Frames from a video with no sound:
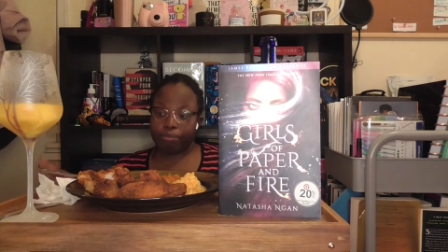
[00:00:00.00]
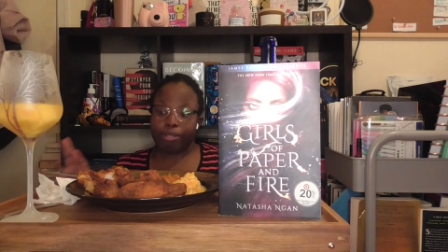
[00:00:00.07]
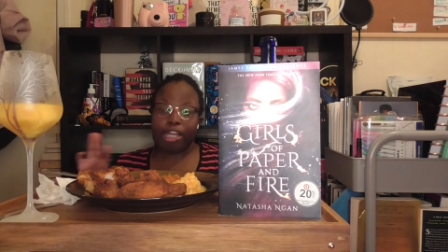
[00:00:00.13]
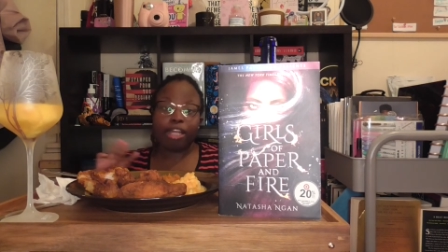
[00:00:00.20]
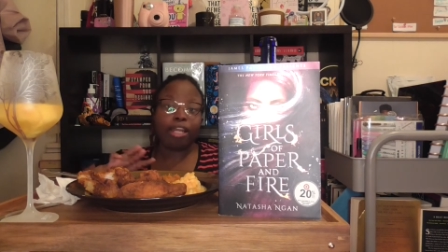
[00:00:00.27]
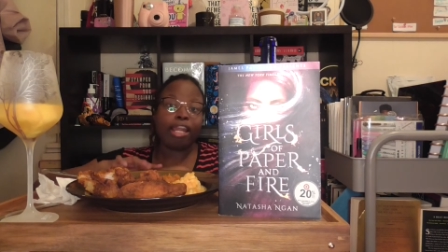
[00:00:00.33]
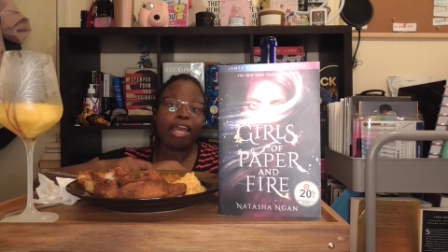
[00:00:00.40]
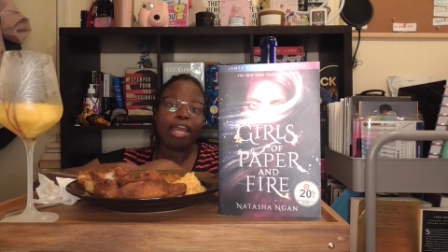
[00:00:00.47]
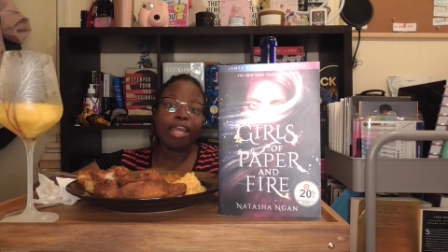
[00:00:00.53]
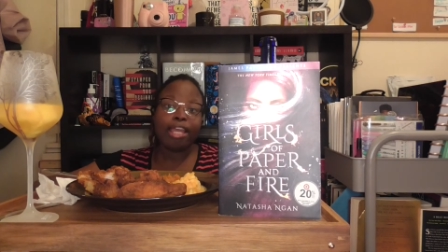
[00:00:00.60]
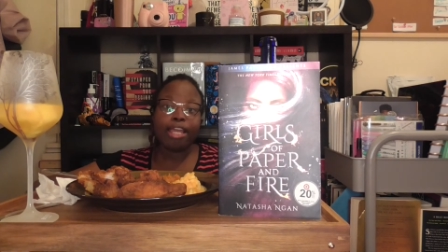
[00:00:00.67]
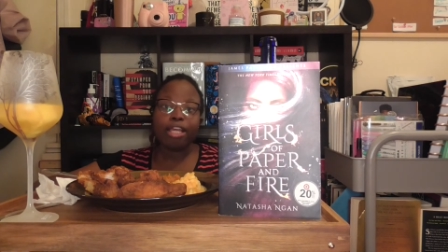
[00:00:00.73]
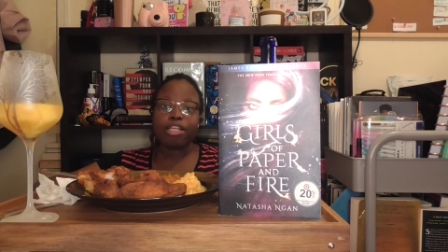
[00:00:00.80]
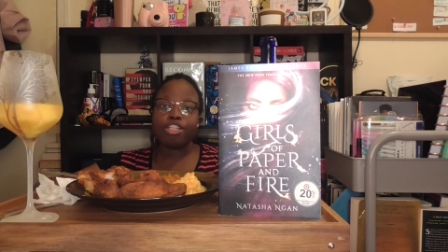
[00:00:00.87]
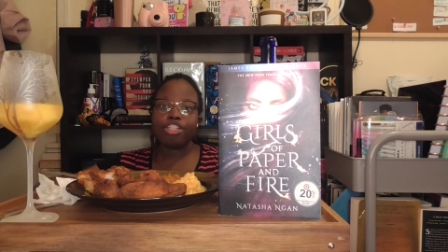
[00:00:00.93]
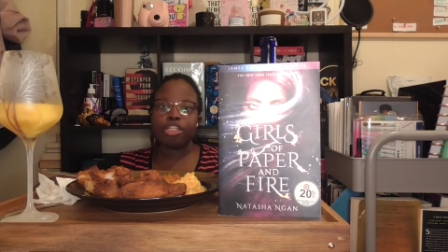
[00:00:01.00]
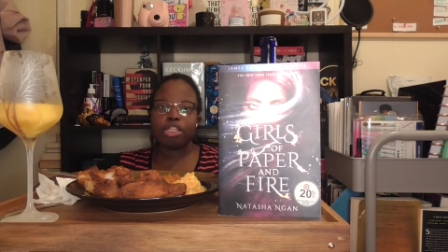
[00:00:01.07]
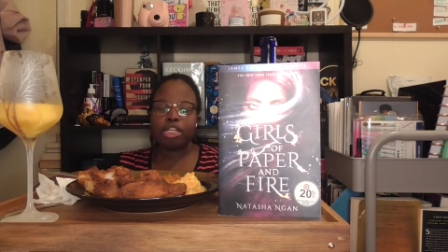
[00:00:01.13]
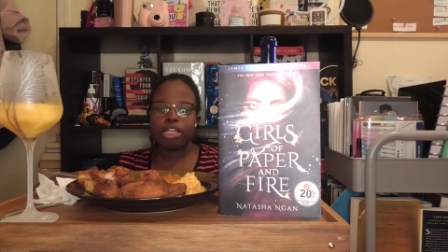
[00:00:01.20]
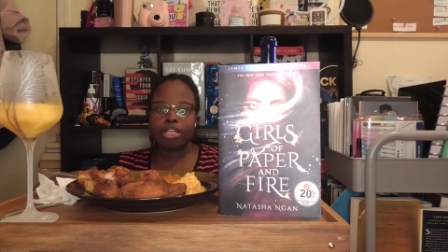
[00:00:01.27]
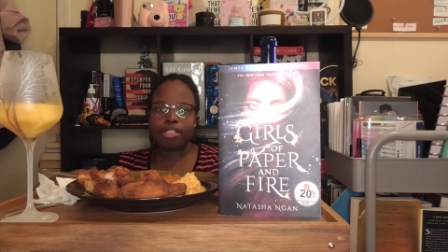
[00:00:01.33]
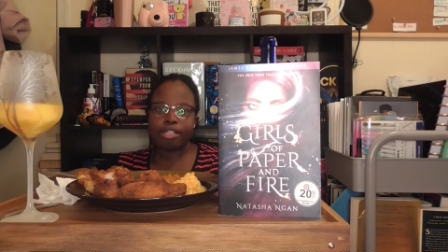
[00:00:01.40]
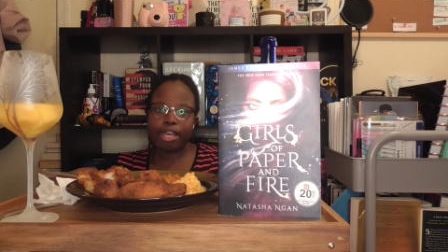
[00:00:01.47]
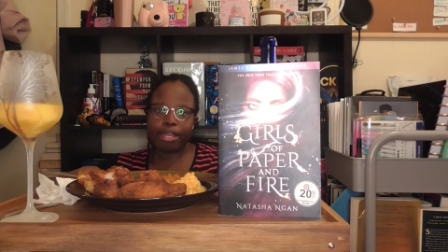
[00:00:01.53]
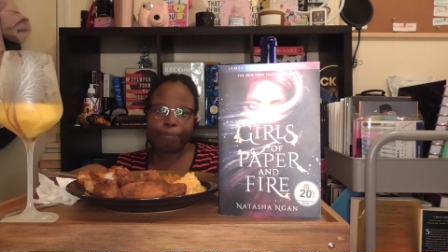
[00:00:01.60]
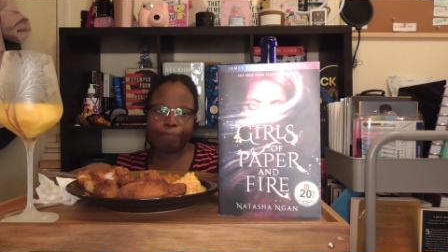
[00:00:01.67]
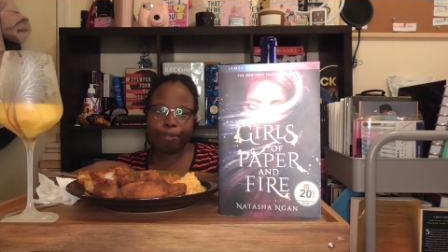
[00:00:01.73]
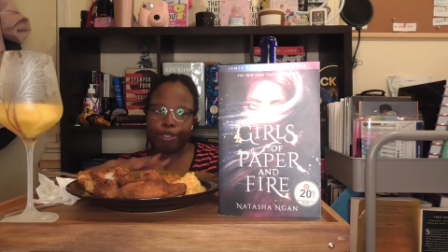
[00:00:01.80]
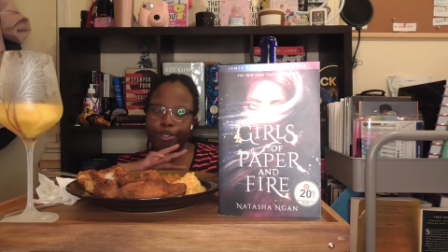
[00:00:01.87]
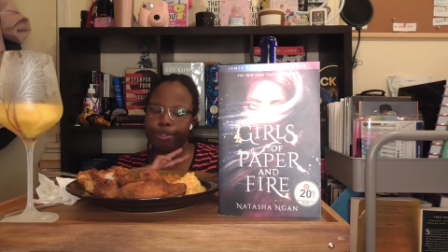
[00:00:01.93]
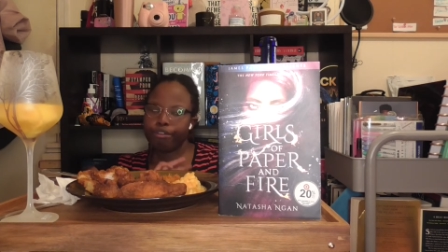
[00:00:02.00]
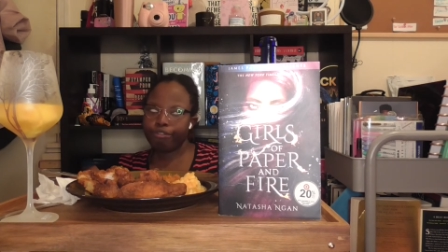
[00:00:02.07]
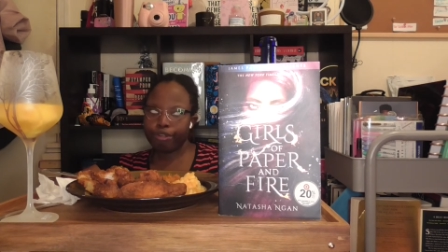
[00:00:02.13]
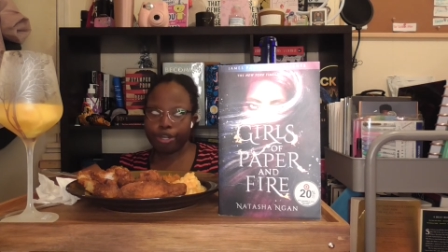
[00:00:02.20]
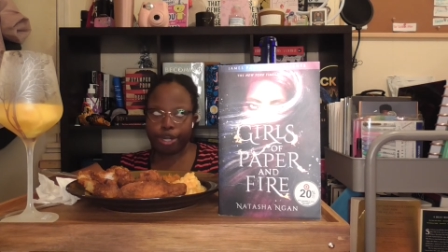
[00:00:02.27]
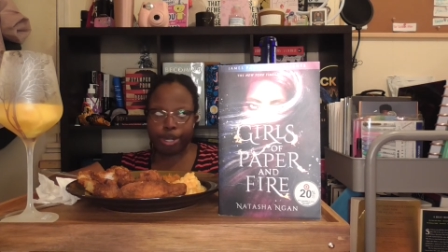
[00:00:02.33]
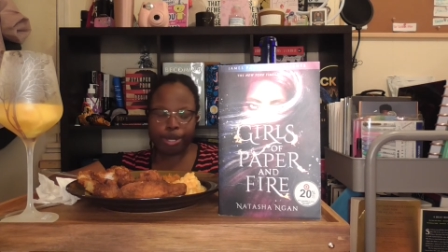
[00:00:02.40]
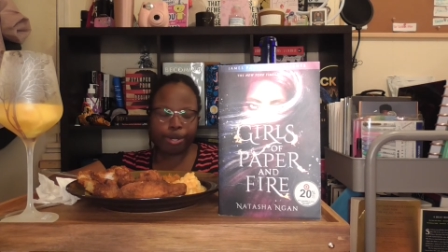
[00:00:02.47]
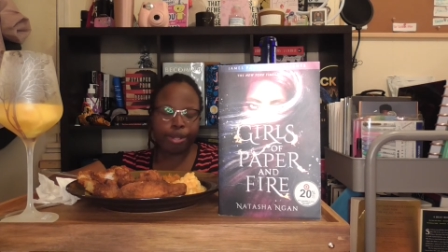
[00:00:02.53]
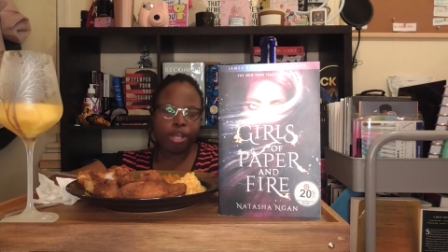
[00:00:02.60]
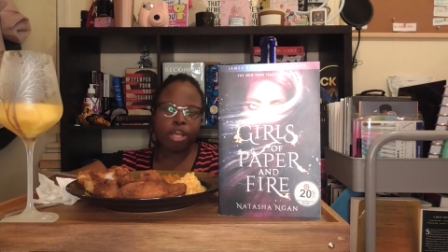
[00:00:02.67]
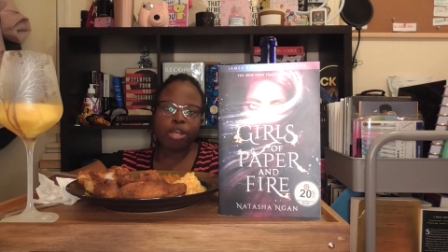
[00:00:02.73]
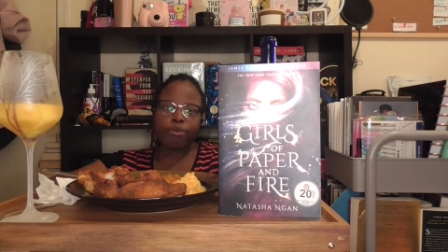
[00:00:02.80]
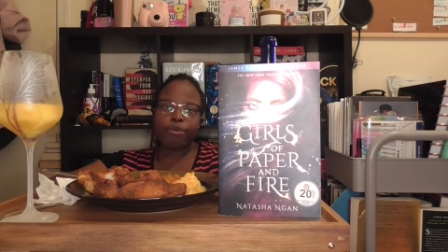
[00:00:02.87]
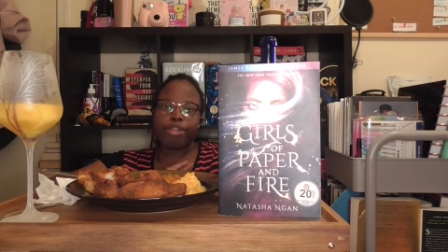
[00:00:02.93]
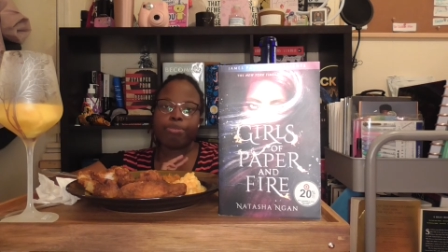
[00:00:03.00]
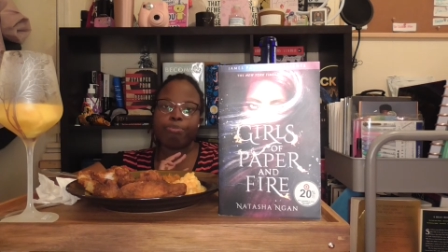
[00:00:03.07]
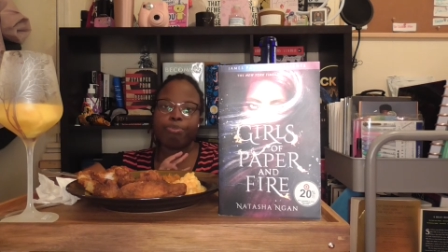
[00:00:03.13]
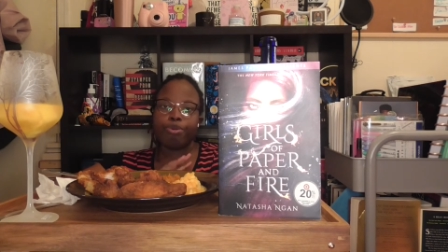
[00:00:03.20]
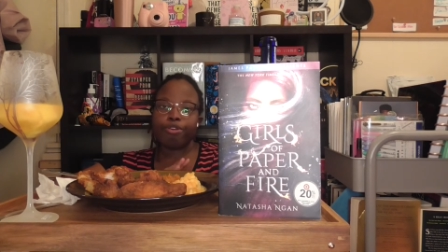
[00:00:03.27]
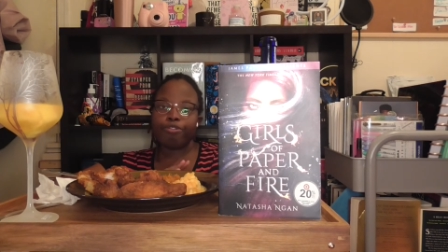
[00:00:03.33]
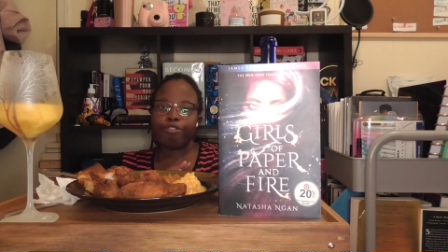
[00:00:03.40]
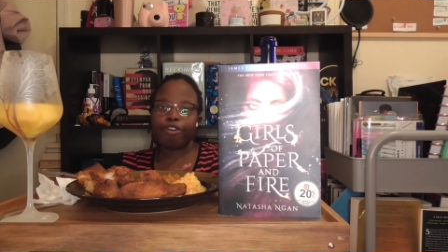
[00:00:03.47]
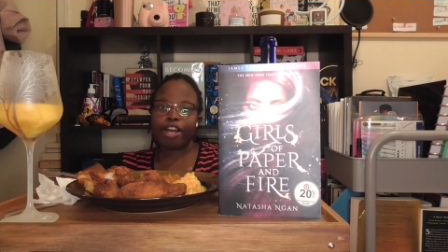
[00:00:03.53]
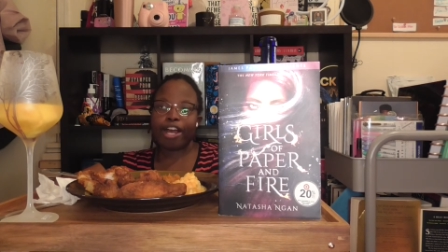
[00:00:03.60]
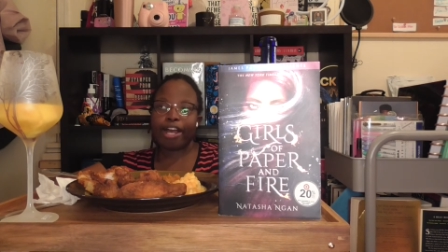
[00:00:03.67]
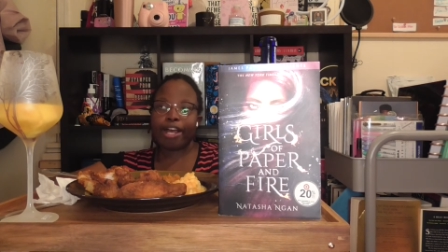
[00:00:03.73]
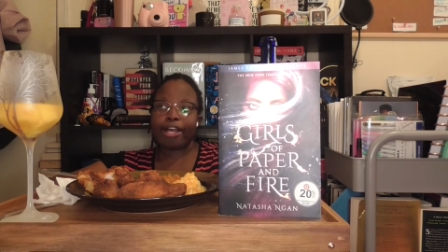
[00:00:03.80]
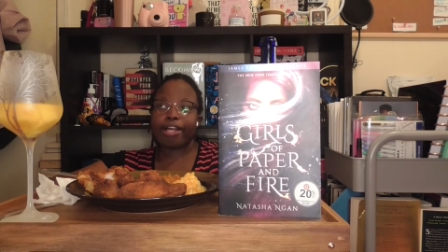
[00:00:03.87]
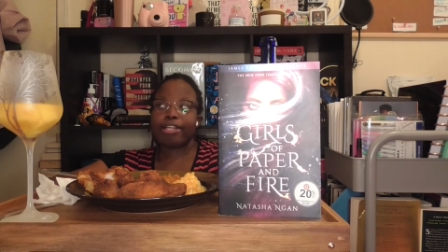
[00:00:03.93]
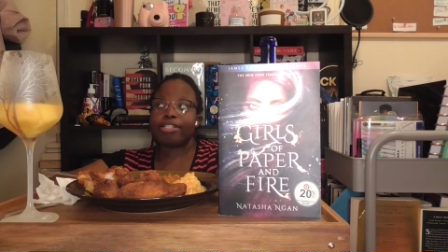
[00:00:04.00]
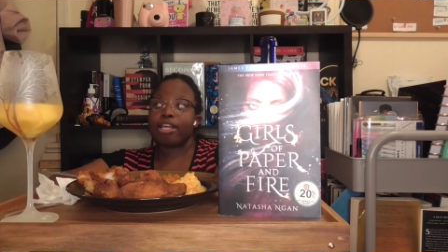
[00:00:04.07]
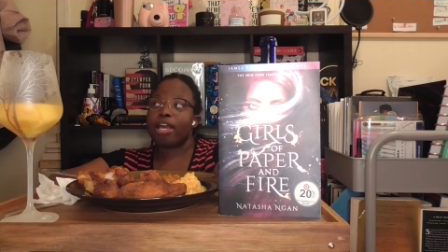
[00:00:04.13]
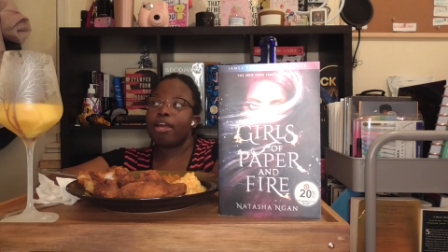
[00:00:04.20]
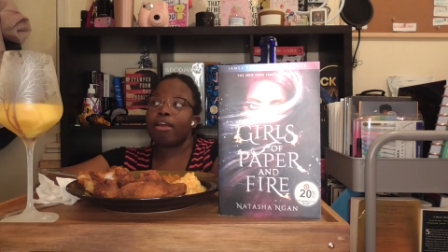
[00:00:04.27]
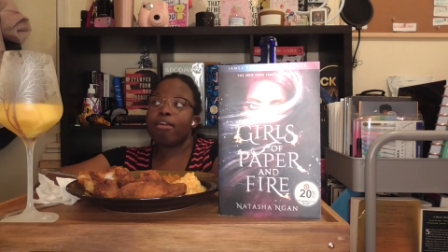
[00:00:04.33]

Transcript: Now, Lei, she is a beautiful girl with beautiful eyes